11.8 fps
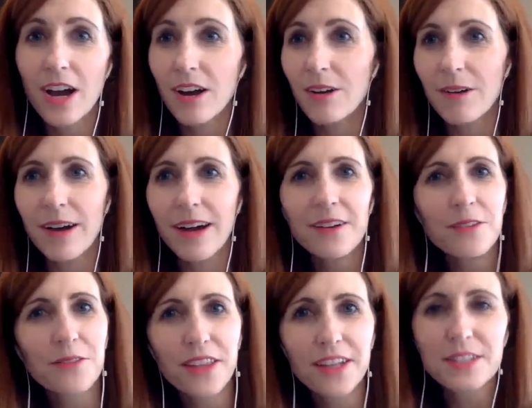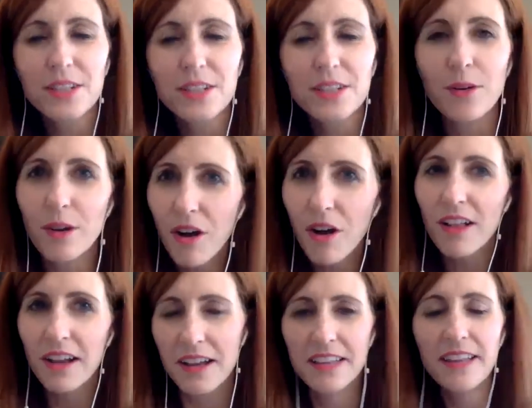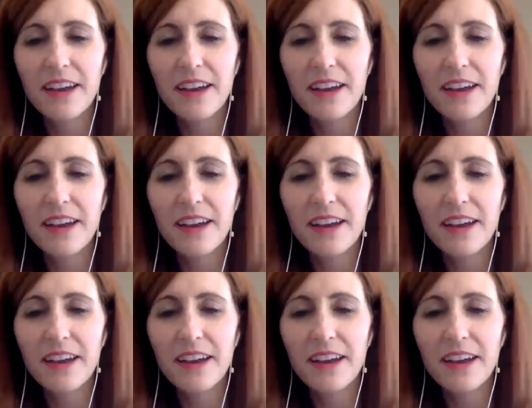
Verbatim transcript: I don't think so at all. In that